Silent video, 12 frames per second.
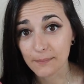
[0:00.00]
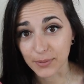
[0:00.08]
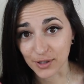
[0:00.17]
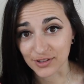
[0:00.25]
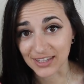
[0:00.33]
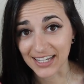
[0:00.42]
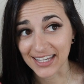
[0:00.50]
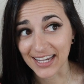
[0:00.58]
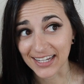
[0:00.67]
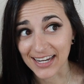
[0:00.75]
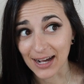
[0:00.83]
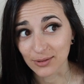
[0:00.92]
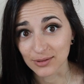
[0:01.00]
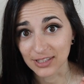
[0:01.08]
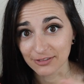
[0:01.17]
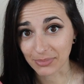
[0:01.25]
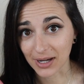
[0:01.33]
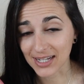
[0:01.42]
birthday cake. Now,
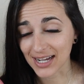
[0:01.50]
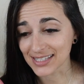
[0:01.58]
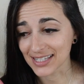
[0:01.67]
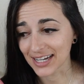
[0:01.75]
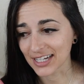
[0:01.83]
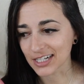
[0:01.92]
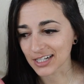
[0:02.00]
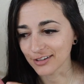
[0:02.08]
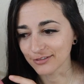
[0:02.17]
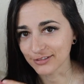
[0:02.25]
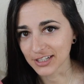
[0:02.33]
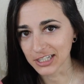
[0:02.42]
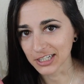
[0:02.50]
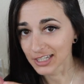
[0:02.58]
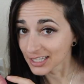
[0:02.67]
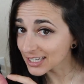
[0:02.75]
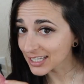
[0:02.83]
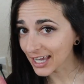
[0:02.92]
Live Body has like a
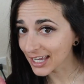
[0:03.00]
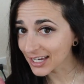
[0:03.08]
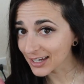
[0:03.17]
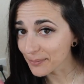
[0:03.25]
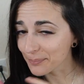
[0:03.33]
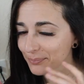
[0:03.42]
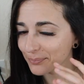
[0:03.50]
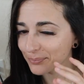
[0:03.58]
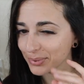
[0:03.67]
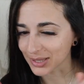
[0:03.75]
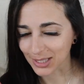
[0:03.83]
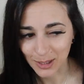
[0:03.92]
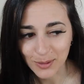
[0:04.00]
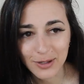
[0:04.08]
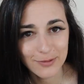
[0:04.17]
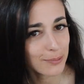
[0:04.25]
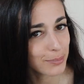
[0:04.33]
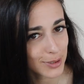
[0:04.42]
vanilla cake, but they don't
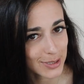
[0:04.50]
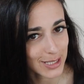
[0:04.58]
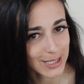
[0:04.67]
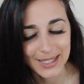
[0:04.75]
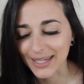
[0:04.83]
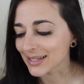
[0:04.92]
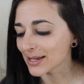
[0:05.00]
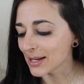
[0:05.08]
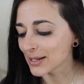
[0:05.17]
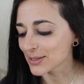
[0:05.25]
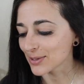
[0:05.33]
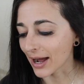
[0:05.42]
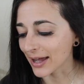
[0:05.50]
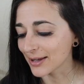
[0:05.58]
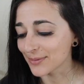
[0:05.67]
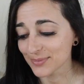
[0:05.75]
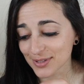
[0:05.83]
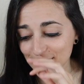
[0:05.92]
have a birthday cake. So I
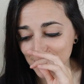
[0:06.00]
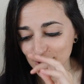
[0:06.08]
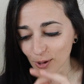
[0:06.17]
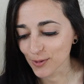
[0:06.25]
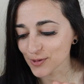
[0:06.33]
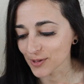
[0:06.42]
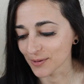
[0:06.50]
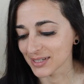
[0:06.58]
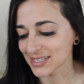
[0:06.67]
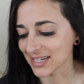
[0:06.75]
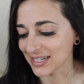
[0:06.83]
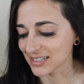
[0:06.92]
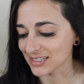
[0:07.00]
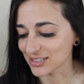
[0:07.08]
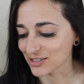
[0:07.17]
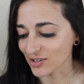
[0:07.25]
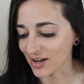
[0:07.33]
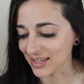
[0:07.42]
am so excited
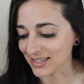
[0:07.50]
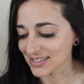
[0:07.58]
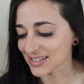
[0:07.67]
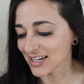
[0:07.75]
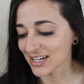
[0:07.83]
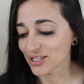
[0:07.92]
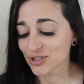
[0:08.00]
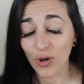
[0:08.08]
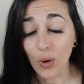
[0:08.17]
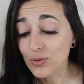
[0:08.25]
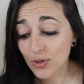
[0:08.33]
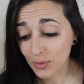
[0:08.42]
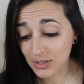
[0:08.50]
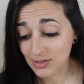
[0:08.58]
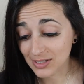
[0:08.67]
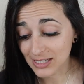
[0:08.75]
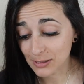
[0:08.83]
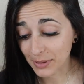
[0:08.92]
to try this. Don't know what
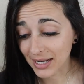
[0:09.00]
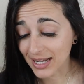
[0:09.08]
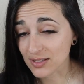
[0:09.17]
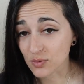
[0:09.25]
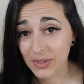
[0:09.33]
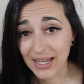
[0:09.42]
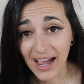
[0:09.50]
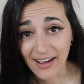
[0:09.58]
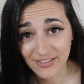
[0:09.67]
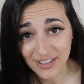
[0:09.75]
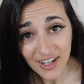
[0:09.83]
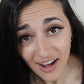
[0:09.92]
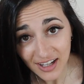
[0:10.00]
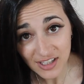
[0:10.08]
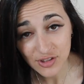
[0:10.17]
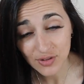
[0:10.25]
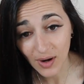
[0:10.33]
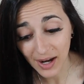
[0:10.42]
to anticipate as we have
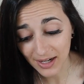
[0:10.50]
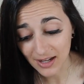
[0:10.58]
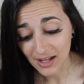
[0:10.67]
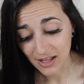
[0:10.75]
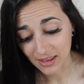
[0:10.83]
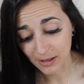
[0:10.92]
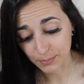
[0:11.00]
not tried their